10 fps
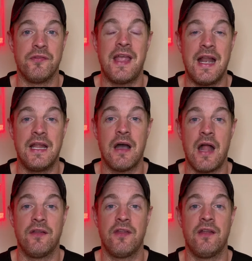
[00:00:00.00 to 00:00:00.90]
daily
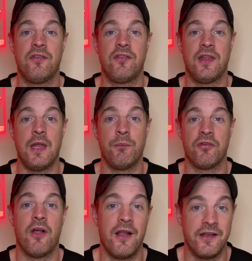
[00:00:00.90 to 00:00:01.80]
content to keep
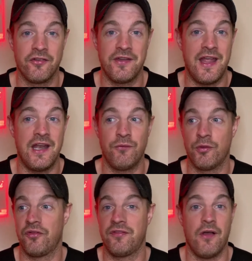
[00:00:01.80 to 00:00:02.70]
us all entertained,
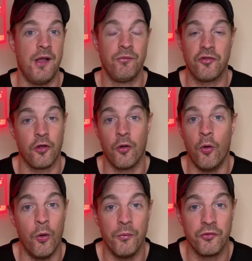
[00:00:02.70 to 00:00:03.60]
because I'm stuck
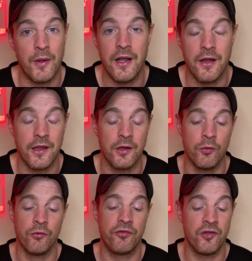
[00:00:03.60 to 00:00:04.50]
at home as well, like, you
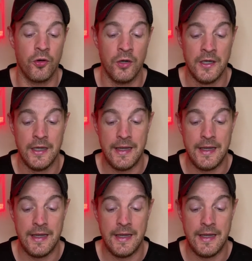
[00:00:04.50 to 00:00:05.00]
know. So